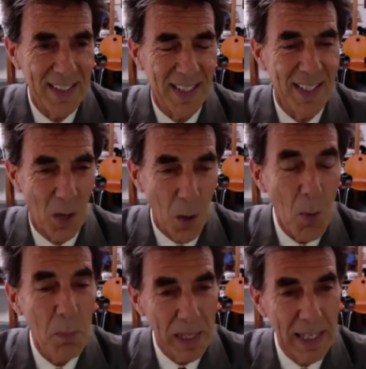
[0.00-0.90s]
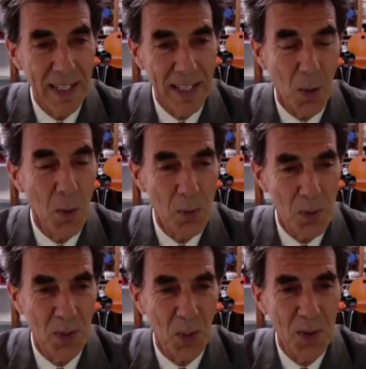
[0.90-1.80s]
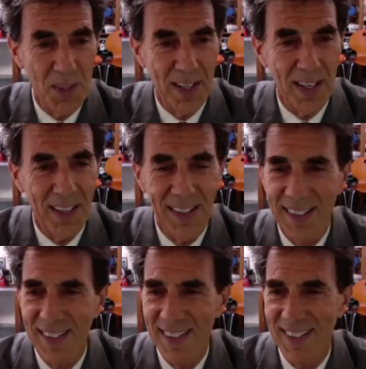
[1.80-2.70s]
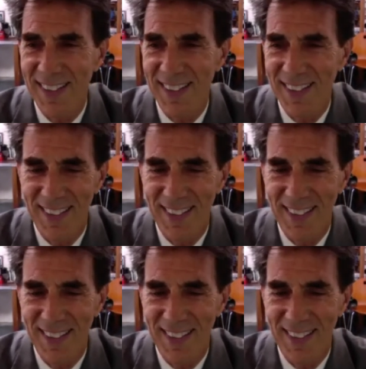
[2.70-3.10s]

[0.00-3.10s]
and he's opening his own store there. In the